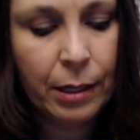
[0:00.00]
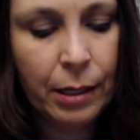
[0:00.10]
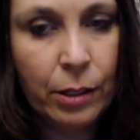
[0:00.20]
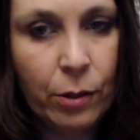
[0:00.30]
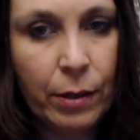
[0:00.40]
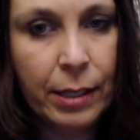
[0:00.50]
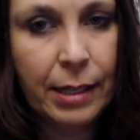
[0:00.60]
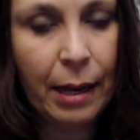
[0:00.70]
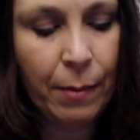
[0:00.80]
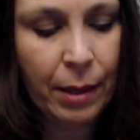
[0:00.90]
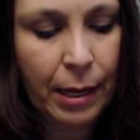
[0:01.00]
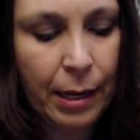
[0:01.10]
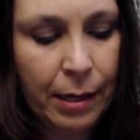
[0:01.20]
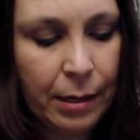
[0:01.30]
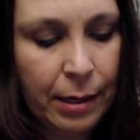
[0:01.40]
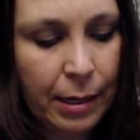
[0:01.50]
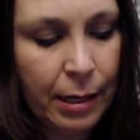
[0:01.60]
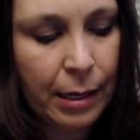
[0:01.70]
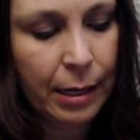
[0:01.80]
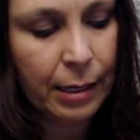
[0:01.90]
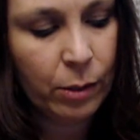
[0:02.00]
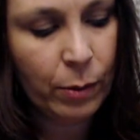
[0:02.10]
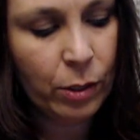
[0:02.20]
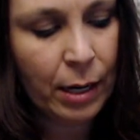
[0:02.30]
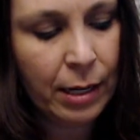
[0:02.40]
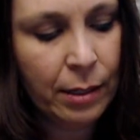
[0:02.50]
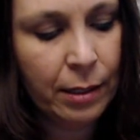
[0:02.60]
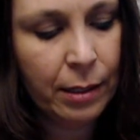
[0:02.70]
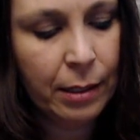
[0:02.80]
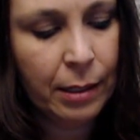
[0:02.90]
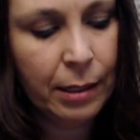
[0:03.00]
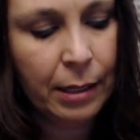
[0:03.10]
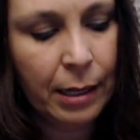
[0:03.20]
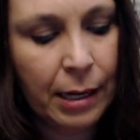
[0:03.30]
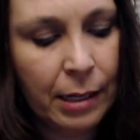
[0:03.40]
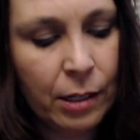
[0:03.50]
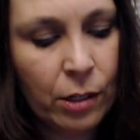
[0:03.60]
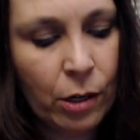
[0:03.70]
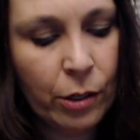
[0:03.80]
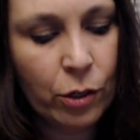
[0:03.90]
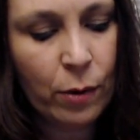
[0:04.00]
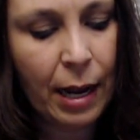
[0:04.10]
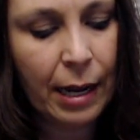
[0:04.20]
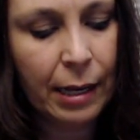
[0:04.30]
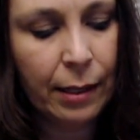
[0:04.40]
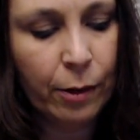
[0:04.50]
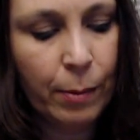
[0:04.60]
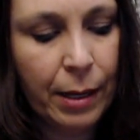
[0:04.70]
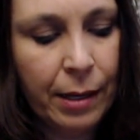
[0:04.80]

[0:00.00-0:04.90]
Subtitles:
Do the same thing as we try to get it to start drying a little bit.